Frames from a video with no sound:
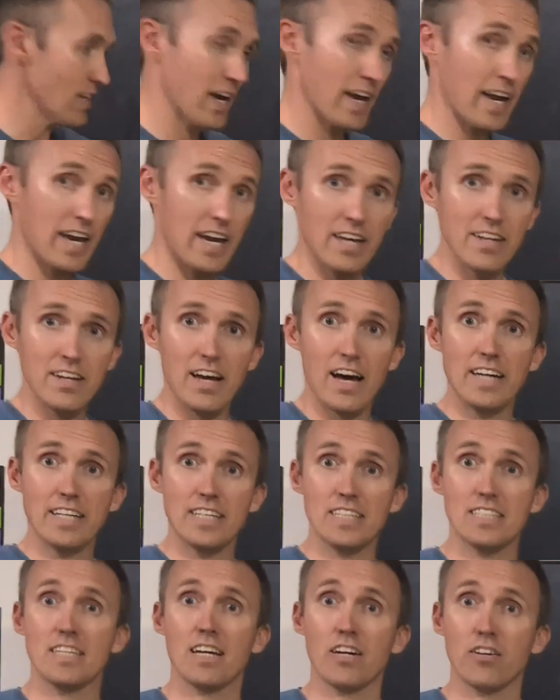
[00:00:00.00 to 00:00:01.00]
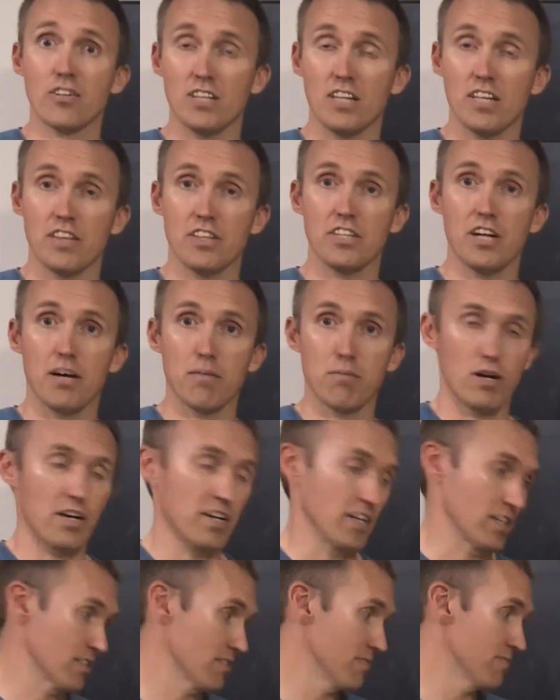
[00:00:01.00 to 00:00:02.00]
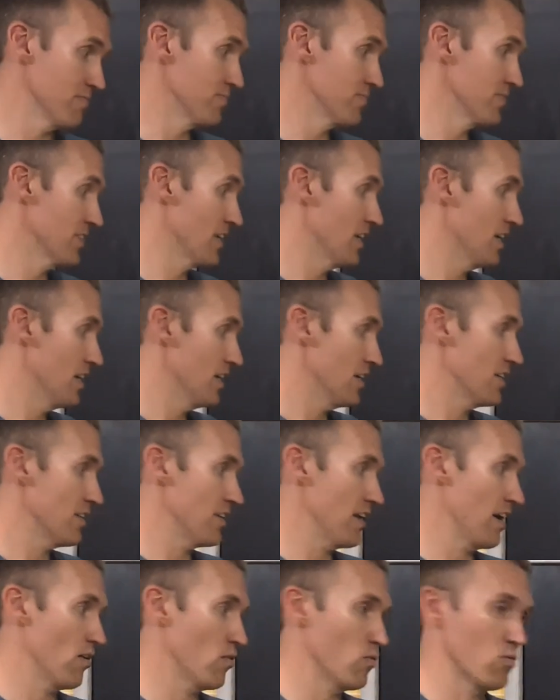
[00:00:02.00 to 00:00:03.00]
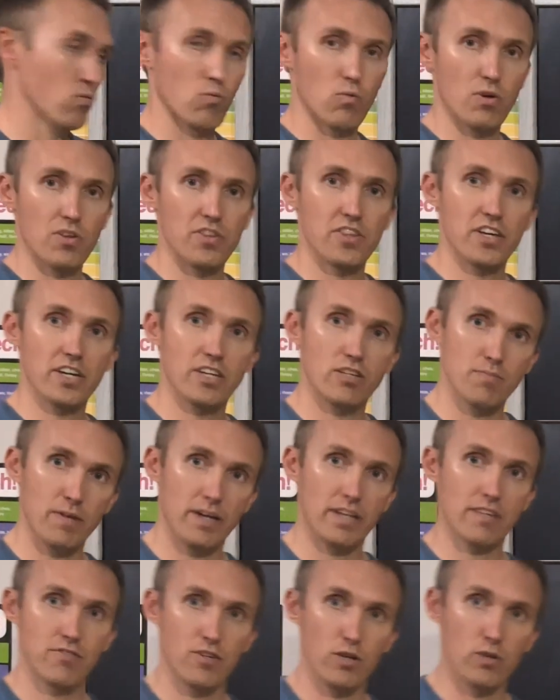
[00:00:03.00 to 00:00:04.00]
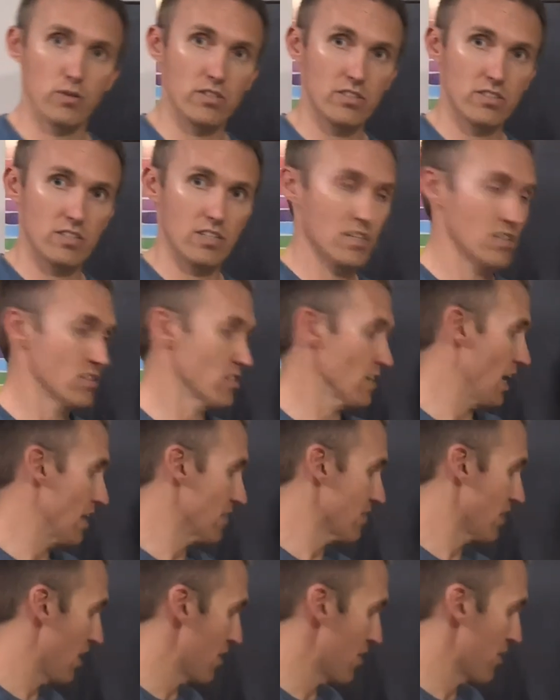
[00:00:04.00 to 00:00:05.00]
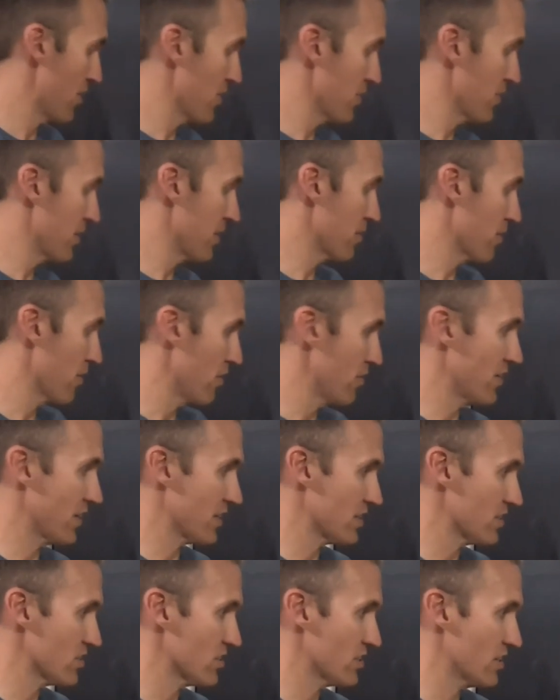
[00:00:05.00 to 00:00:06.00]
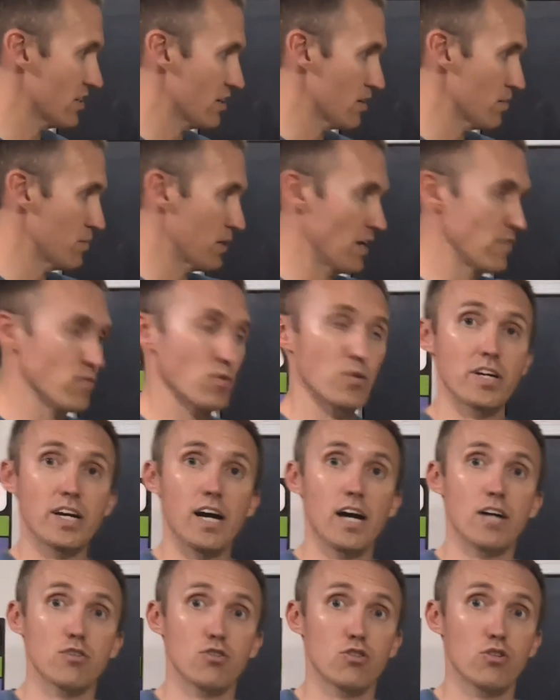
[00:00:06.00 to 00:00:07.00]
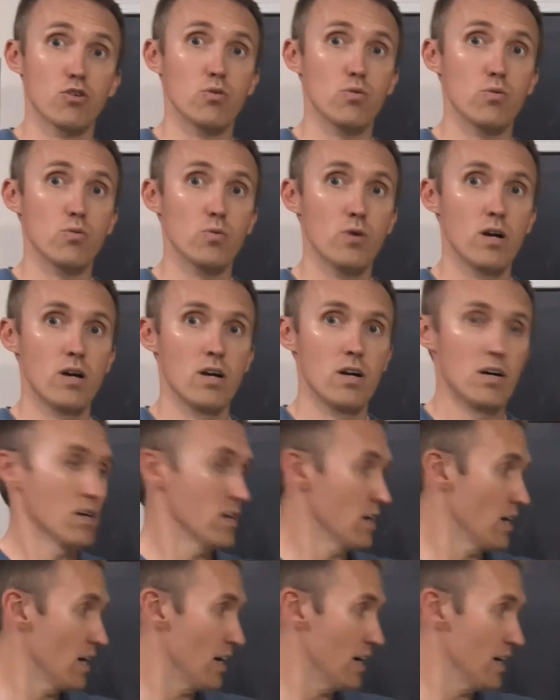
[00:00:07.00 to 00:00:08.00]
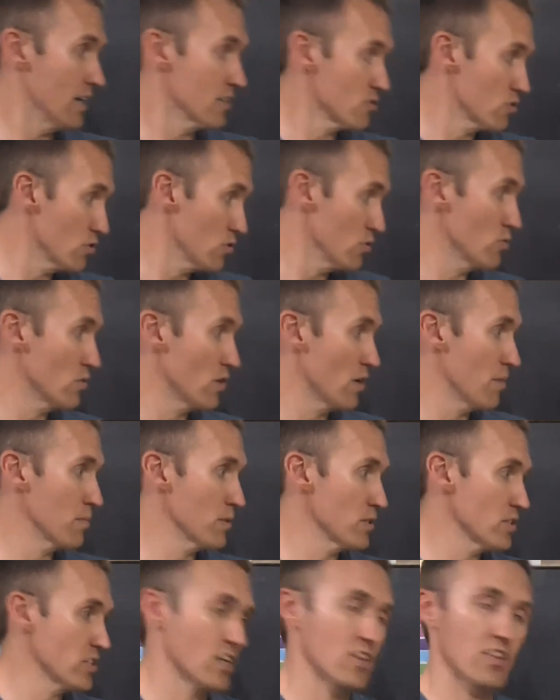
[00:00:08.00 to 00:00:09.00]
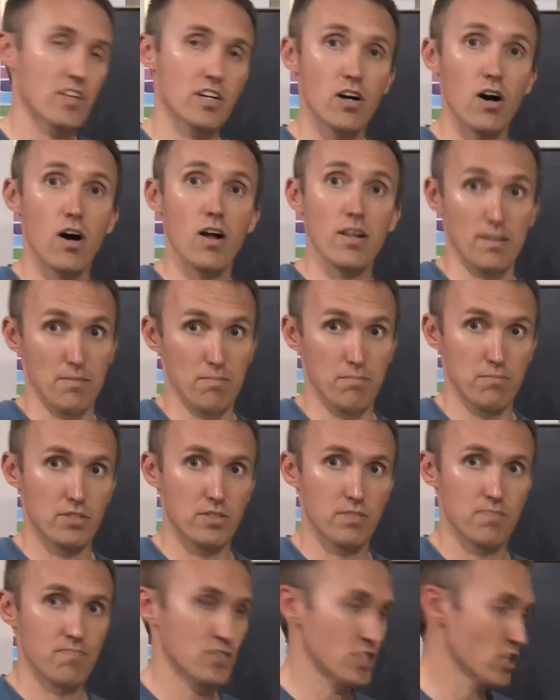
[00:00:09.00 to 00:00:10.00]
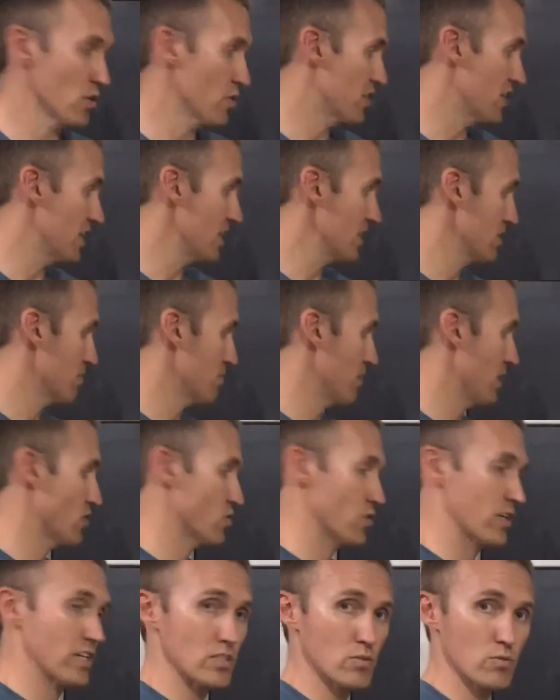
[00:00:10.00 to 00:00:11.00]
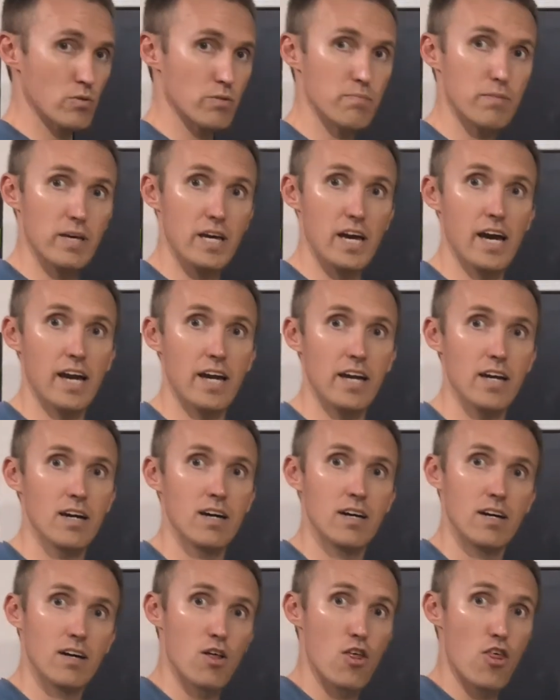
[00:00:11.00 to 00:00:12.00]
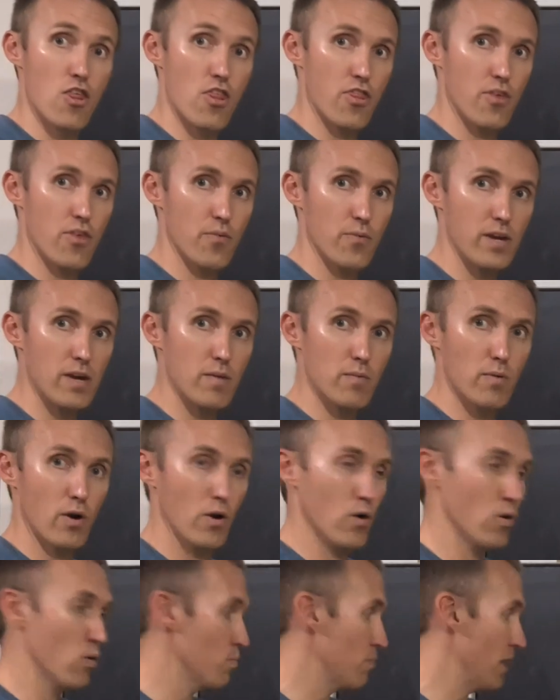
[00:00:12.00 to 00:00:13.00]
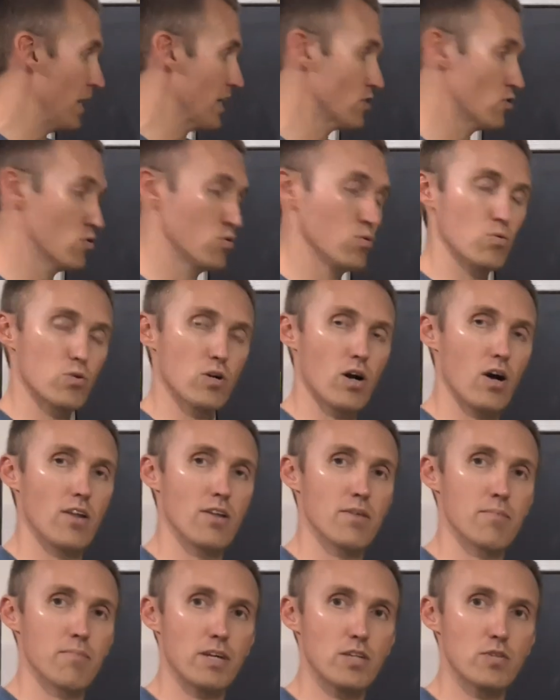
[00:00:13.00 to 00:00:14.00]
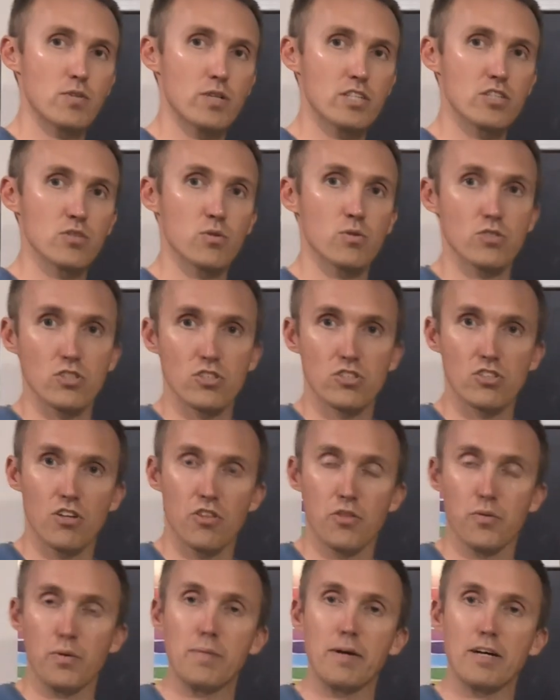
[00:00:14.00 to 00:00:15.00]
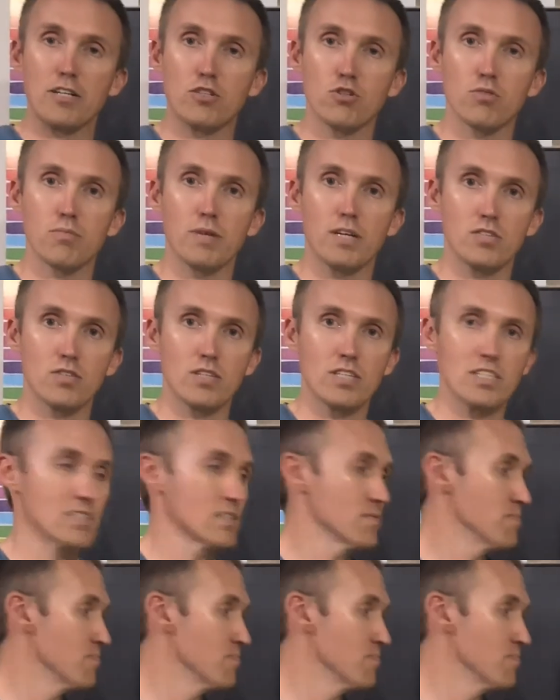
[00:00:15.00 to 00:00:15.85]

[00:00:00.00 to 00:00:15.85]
and I can calculate the dot product. Now, one thing you might have noticed is I've got 3 row vectors here, but I've only got 2 numbers in the columns. So this matrix would be a 3 row by 2 column matrix, or just a 3 by 2 matrix.